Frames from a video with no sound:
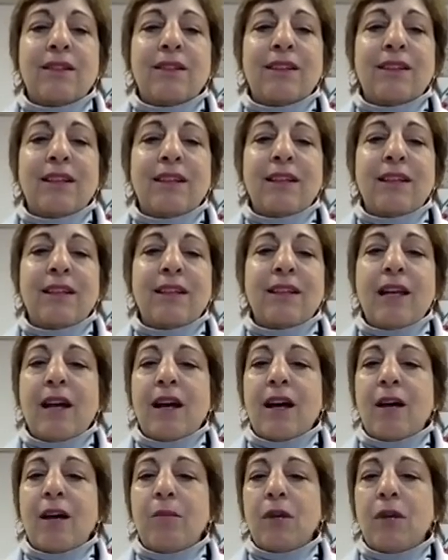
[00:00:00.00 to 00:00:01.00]
Yeah,
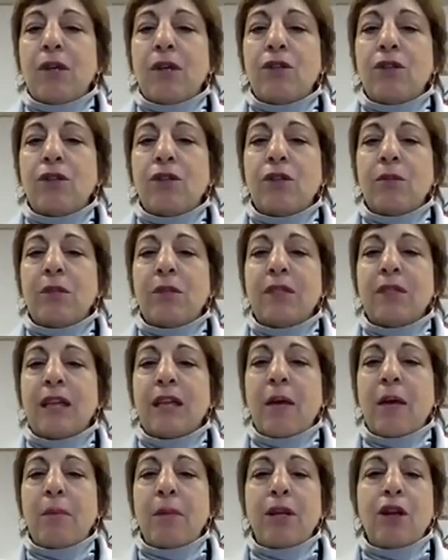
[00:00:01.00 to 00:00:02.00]
I'm not sure what's
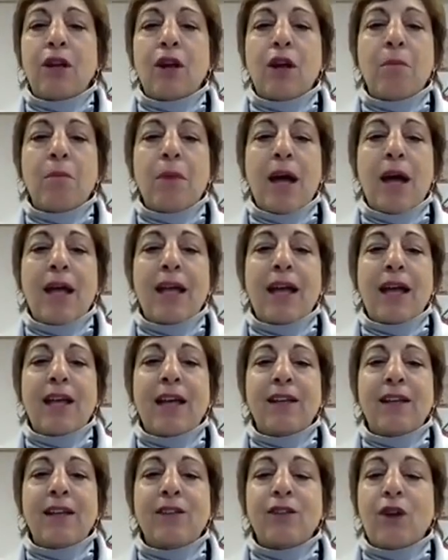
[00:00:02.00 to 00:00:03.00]
happening on my end.
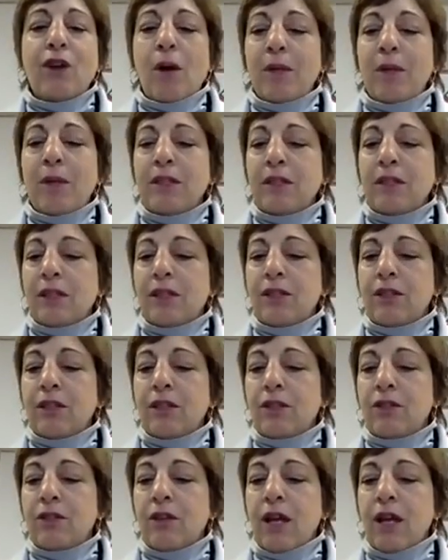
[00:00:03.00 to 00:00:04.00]
There's always
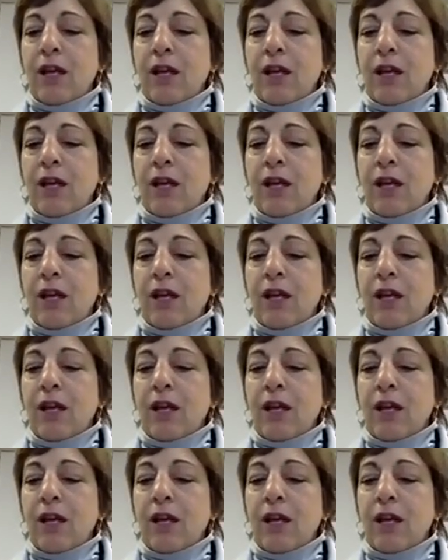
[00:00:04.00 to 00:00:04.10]
glitches, right?